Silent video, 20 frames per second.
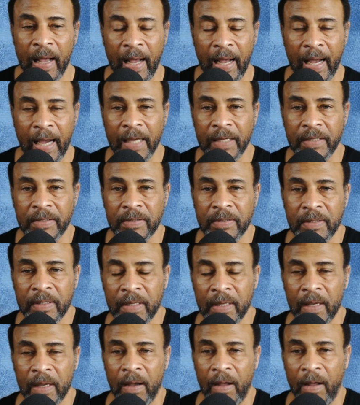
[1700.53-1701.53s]
I
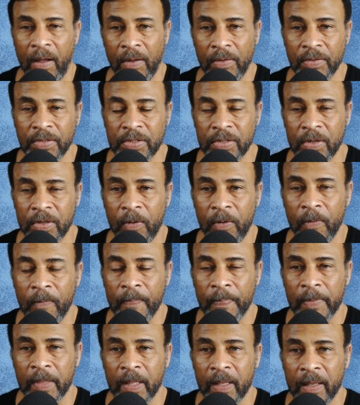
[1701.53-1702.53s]
also,
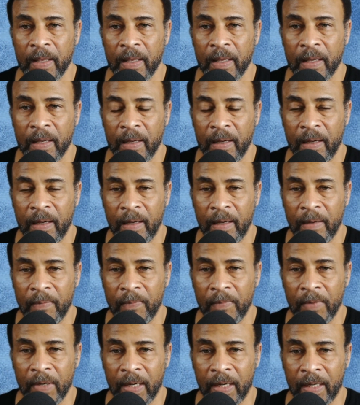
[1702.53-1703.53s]
I'll
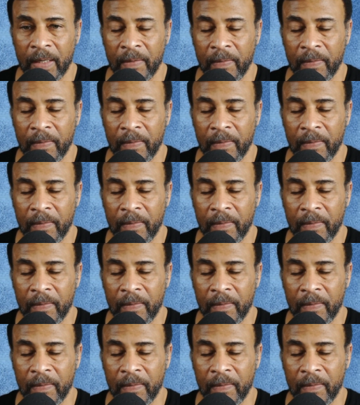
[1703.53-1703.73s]
put